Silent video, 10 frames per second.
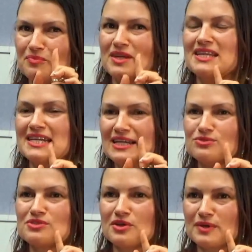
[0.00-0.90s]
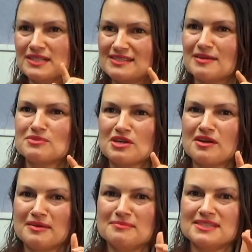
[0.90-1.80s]
when the needles go in,
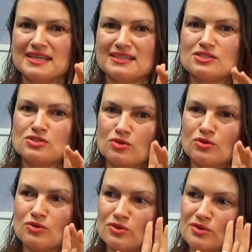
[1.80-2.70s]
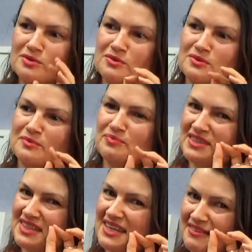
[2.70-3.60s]
sometimes it's sore or
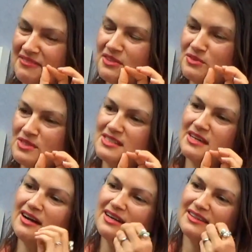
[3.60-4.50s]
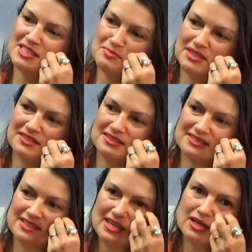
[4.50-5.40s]
it feels stuck. And that's
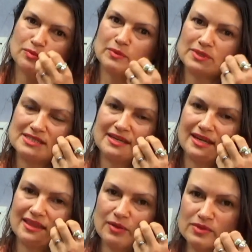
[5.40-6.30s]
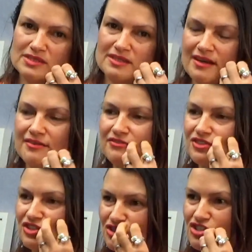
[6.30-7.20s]
because we would say there wasn't enough
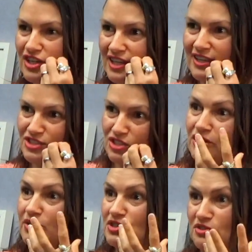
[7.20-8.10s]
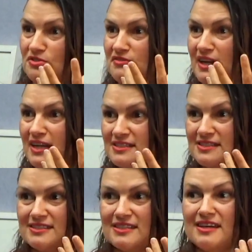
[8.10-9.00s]
circulation going to your
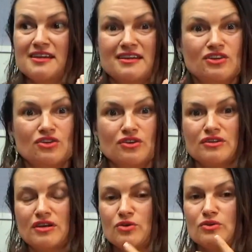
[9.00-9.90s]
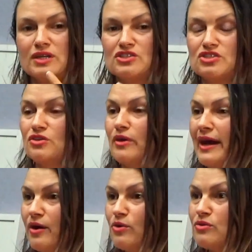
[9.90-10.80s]
face, according to your
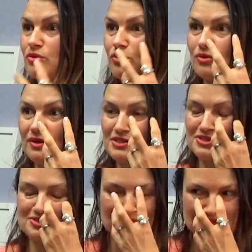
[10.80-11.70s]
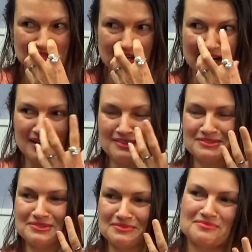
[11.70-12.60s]
health or a certain frown
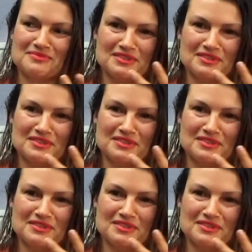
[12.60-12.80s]
or